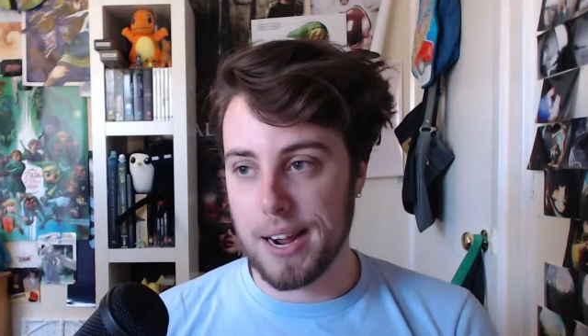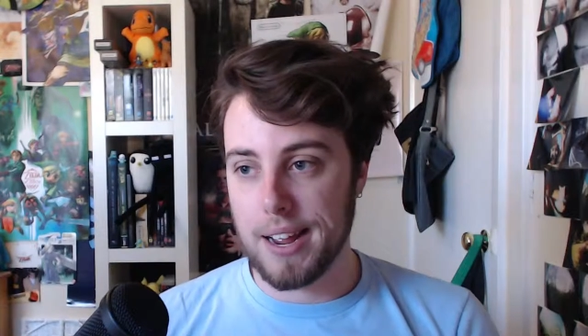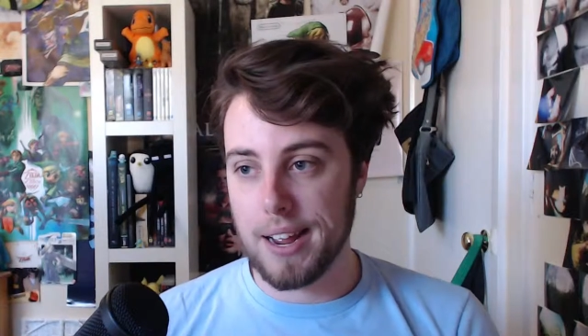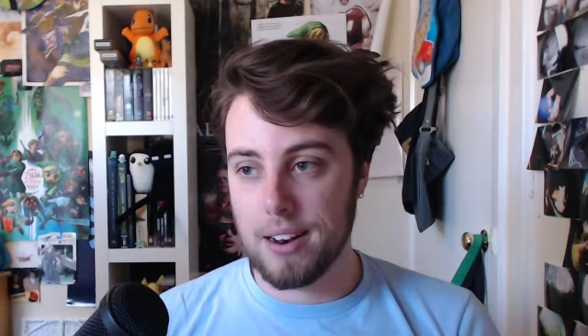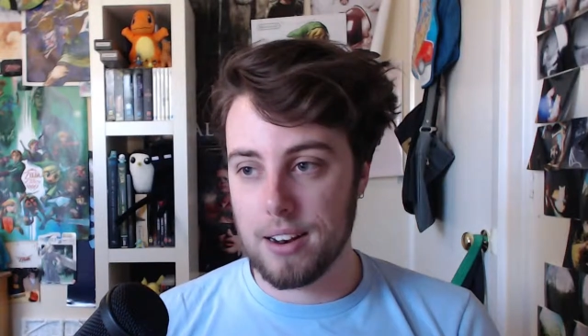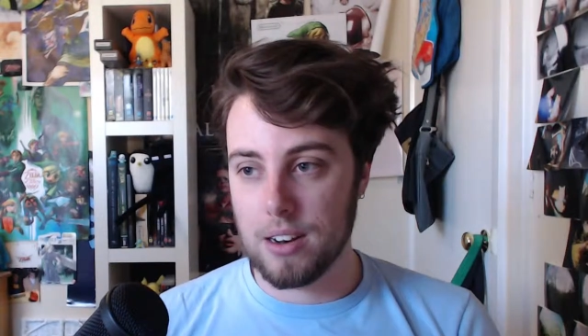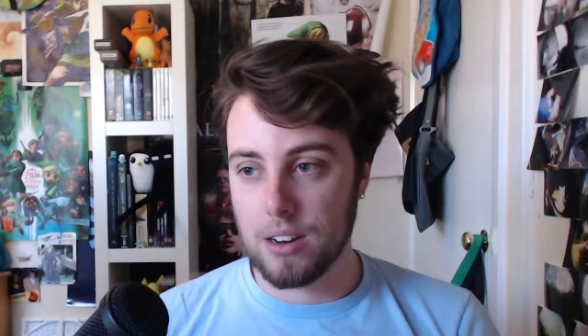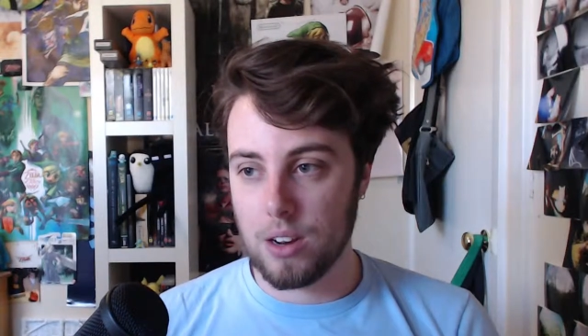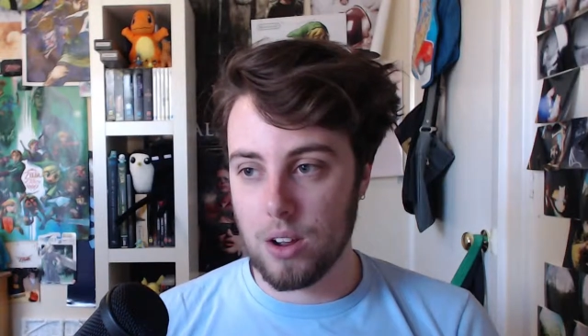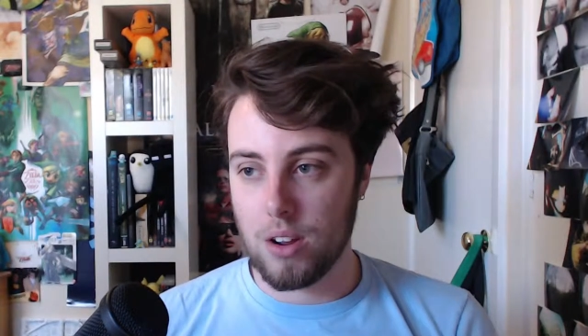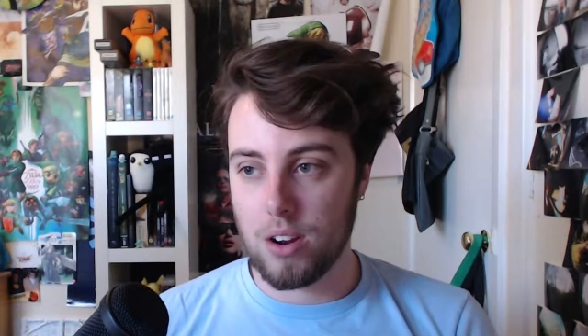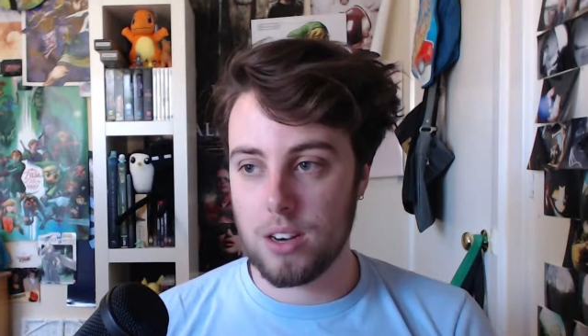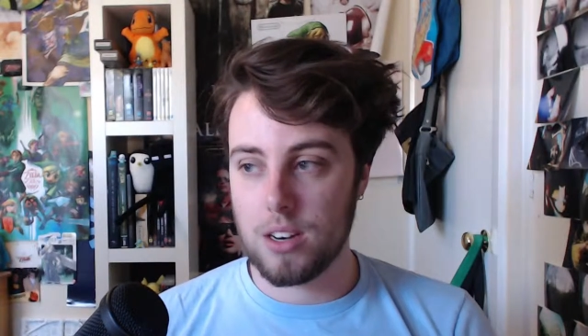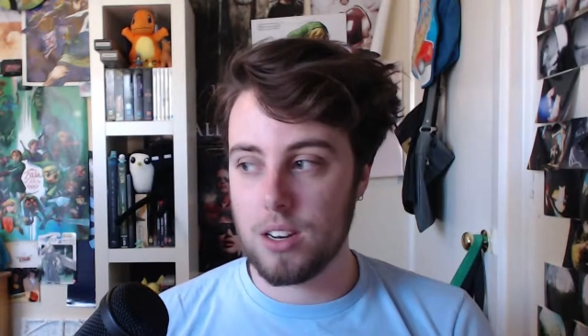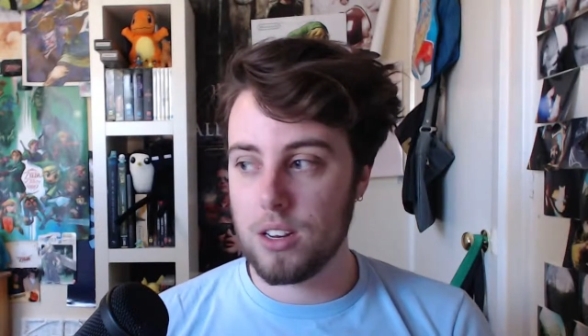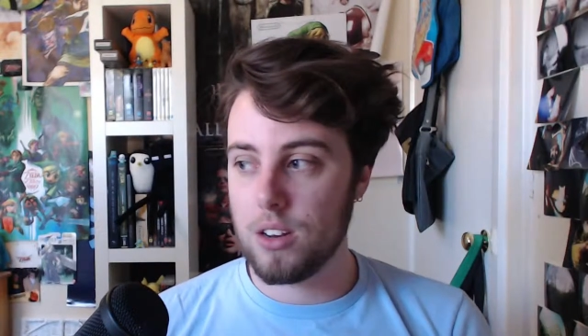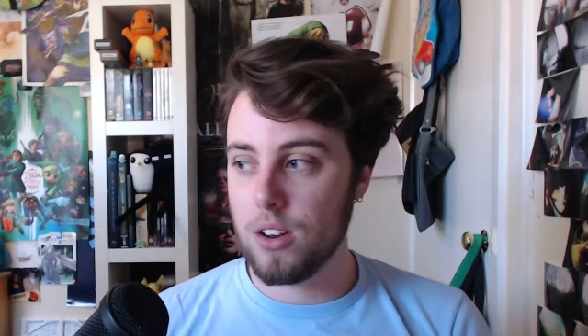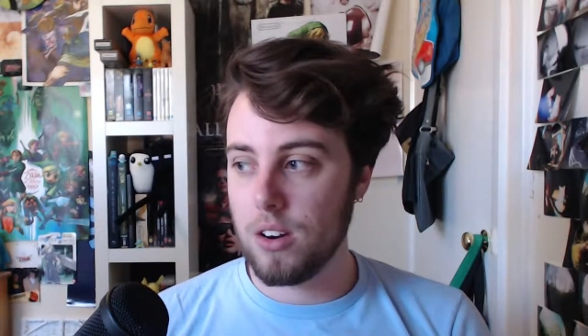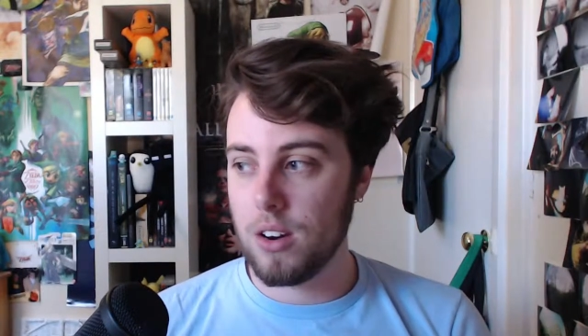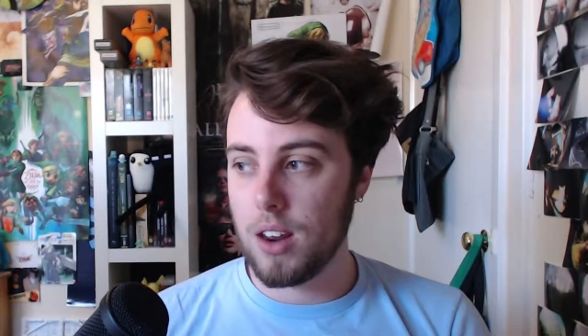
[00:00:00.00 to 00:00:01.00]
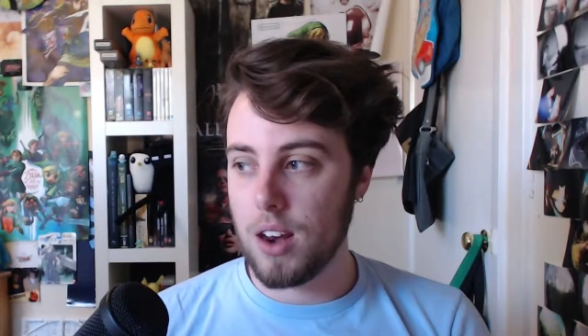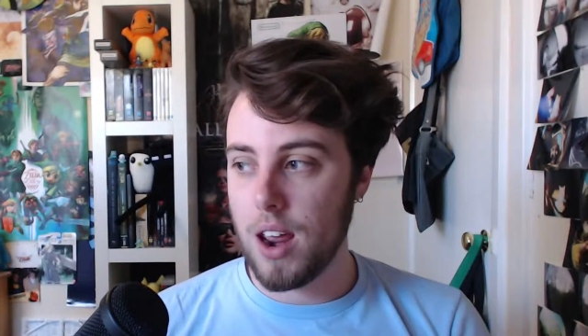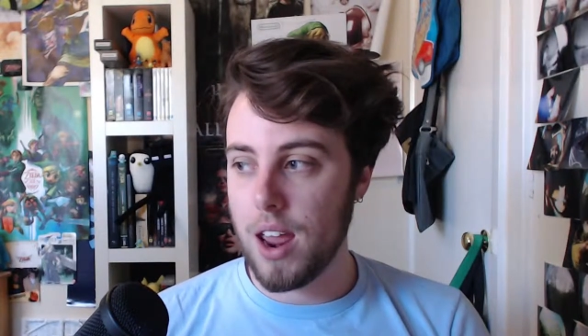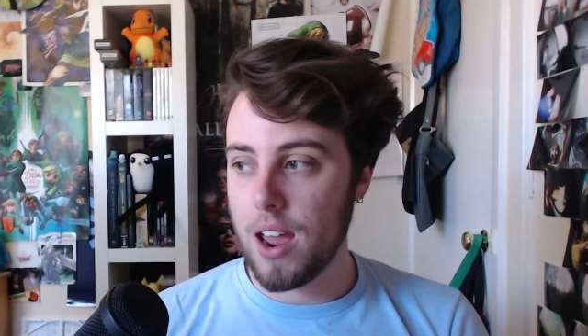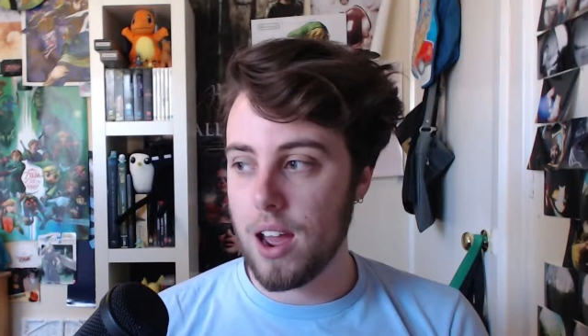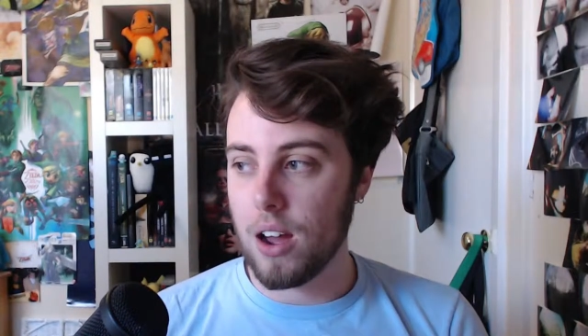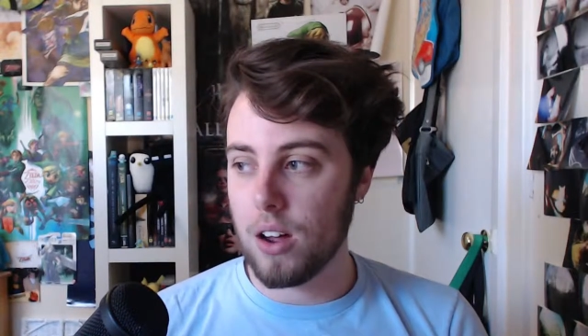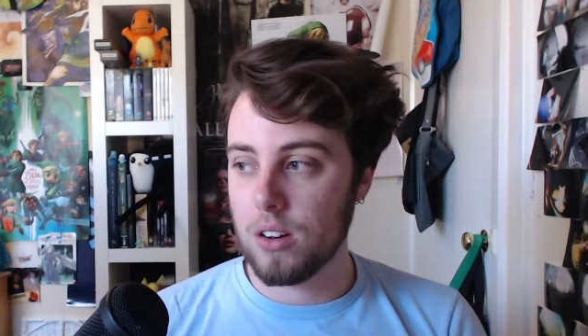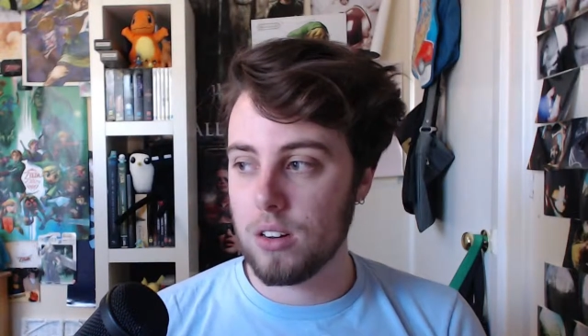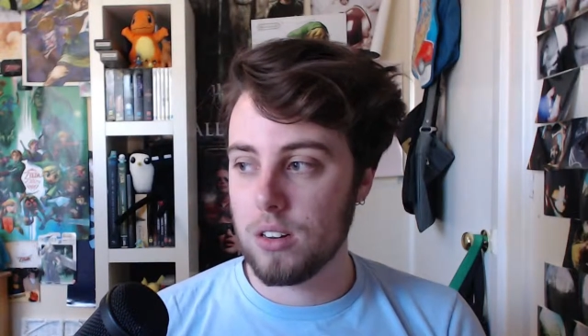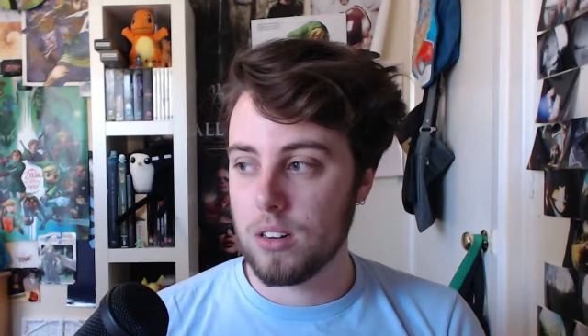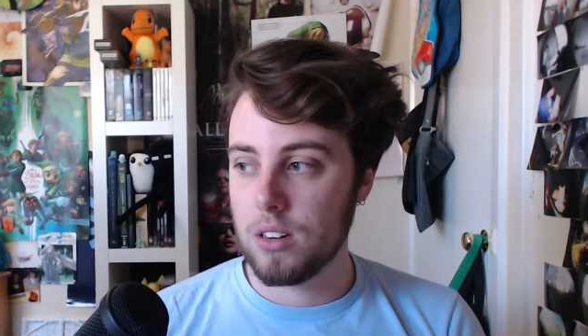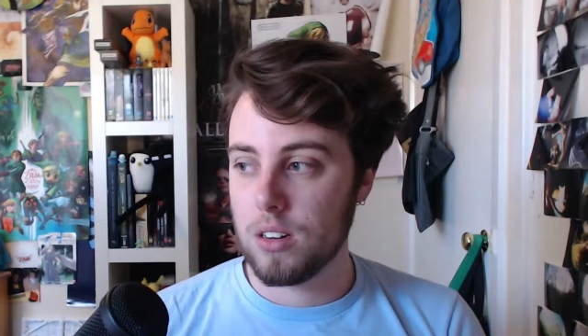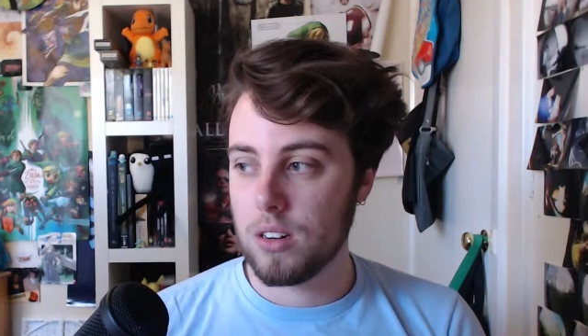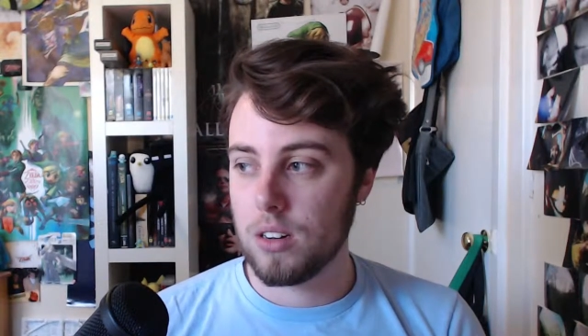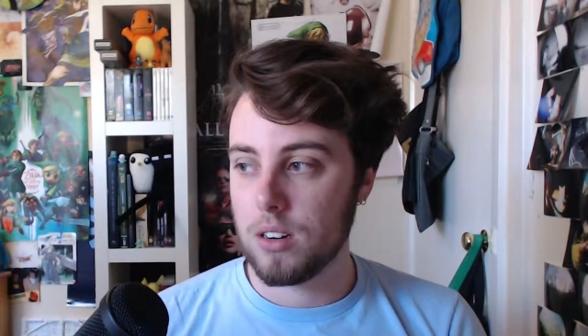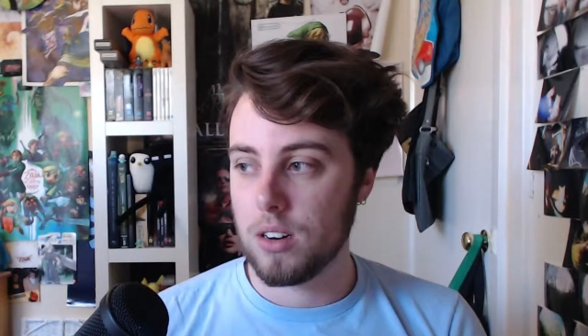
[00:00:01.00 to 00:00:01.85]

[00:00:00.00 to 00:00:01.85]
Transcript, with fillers: but going to uni now